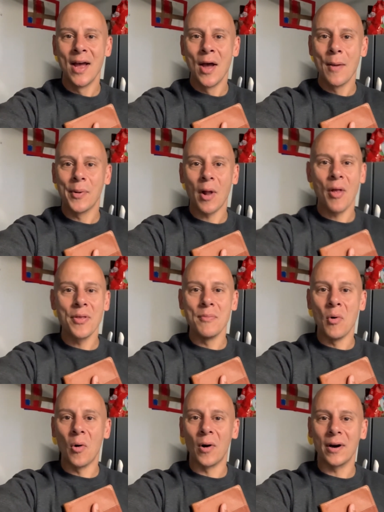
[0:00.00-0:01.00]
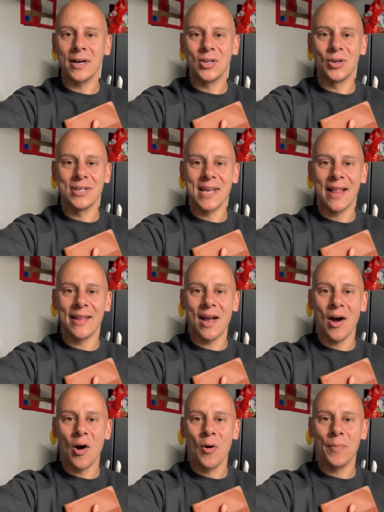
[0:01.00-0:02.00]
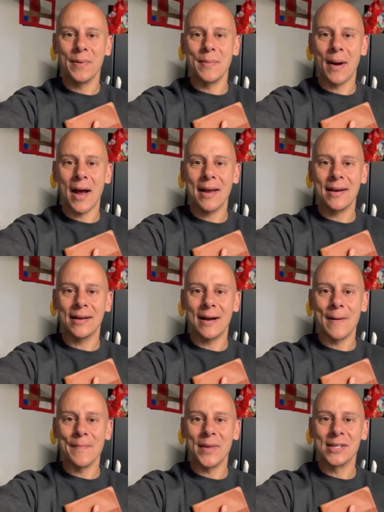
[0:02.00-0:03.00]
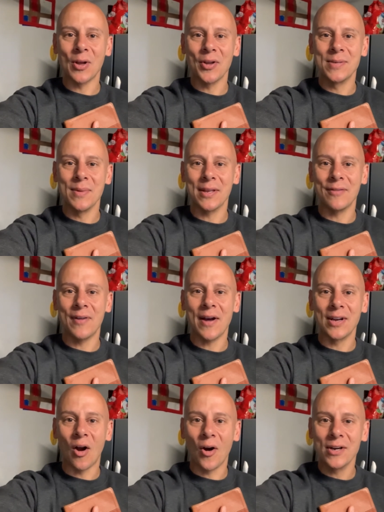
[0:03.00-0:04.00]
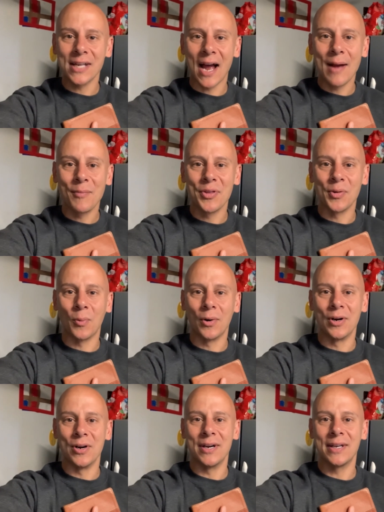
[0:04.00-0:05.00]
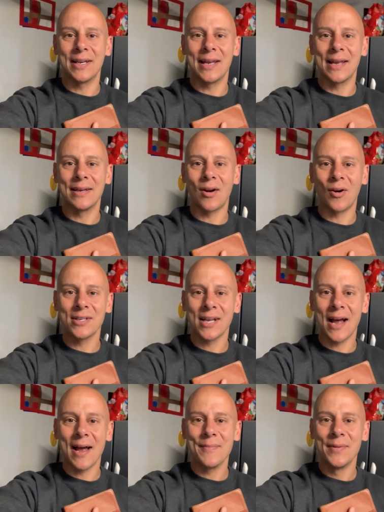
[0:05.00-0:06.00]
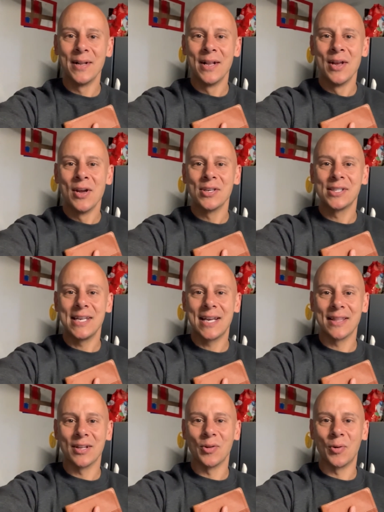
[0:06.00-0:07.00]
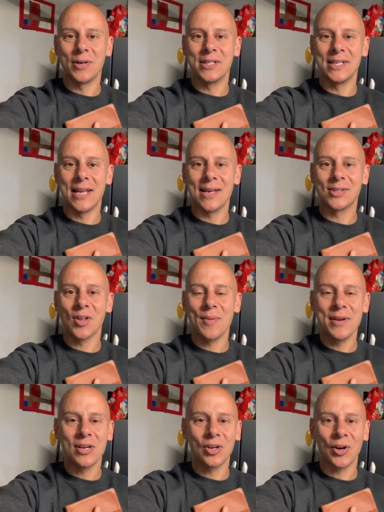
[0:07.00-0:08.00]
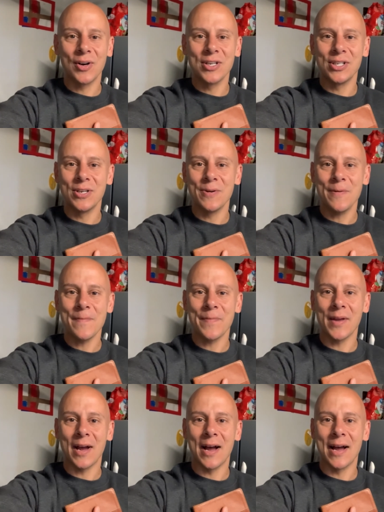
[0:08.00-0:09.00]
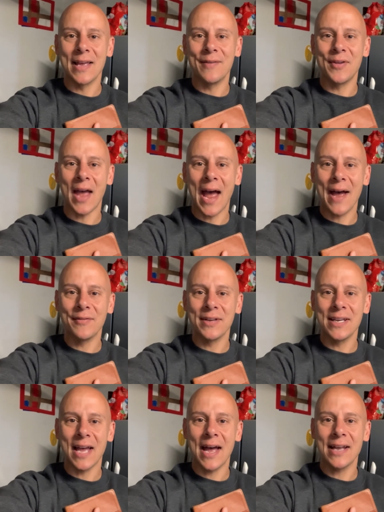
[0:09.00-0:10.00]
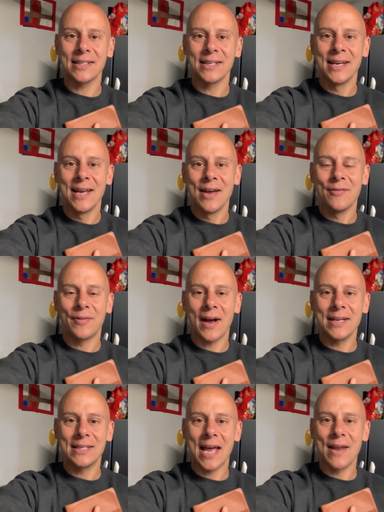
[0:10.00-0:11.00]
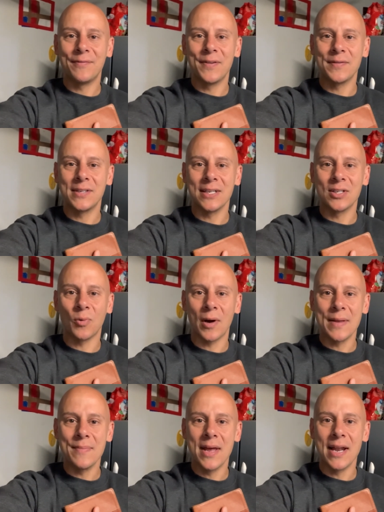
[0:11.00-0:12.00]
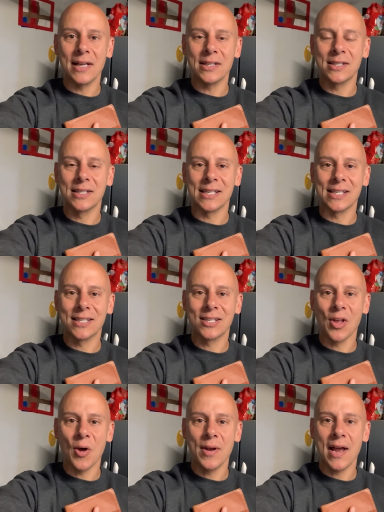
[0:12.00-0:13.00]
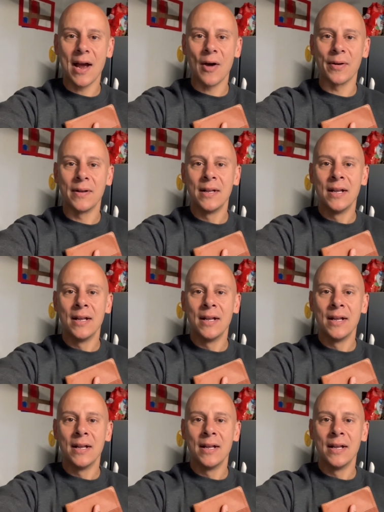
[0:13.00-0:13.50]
But all the more, your daily hope and mine um, is ultimately found in our time with the Word and our time seeking the Lord today. So let me encourage you, uh, if you haven't yet, find 10, 15, 20 minutes to slow down,